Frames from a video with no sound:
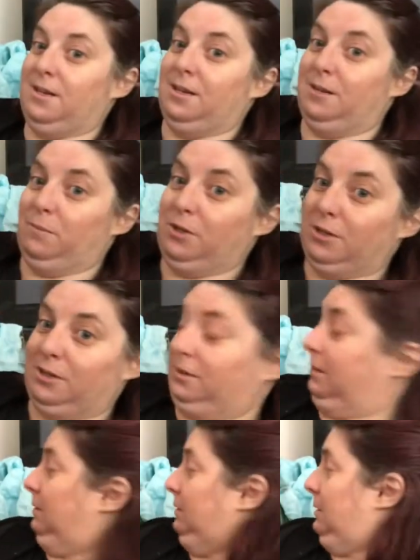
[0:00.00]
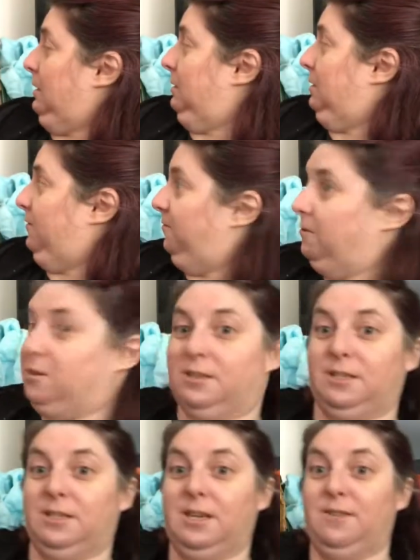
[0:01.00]
I'm not, because I forgot
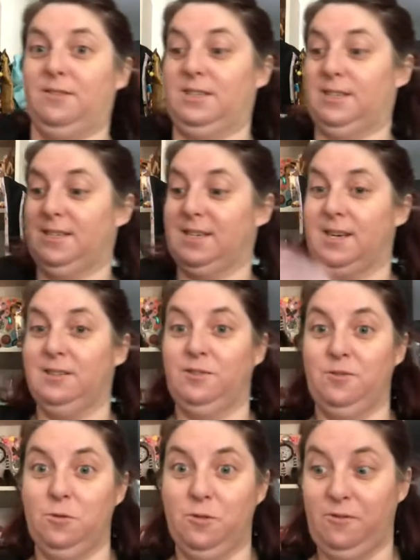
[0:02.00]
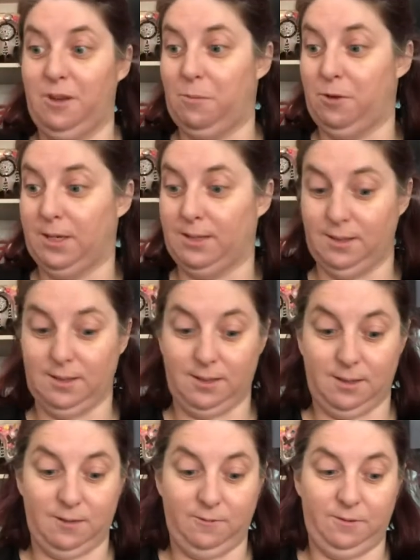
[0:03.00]
to get the details of all the fabrics and
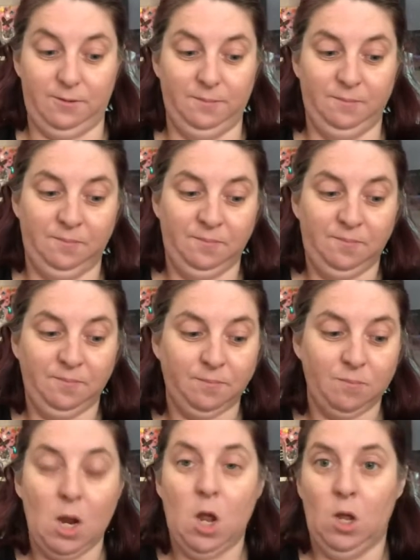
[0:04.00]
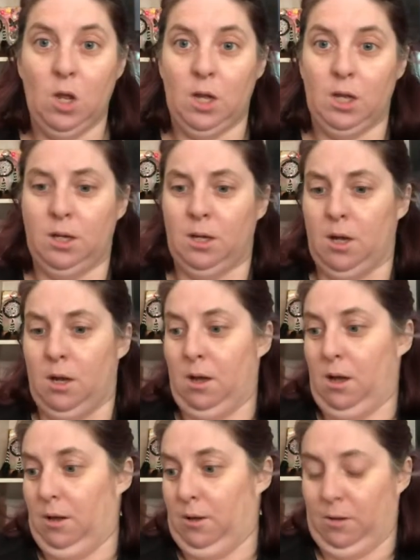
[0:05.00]
stuff,
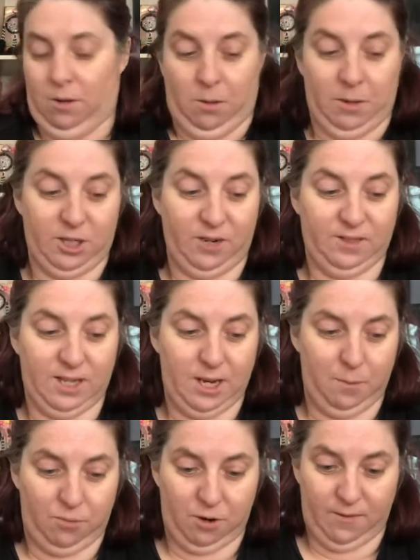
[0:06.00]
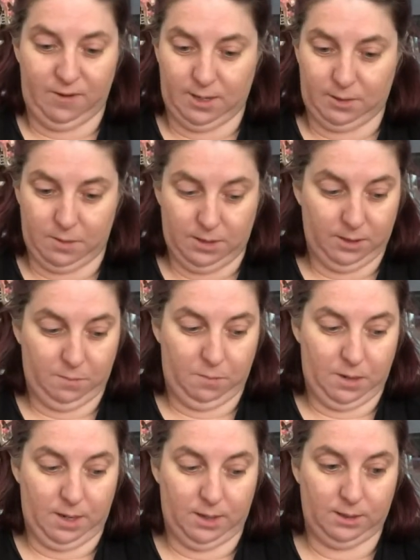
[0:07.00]
which I've said in previous ones,
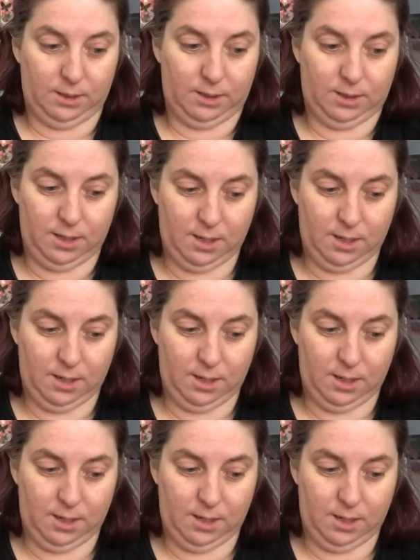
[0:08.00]
but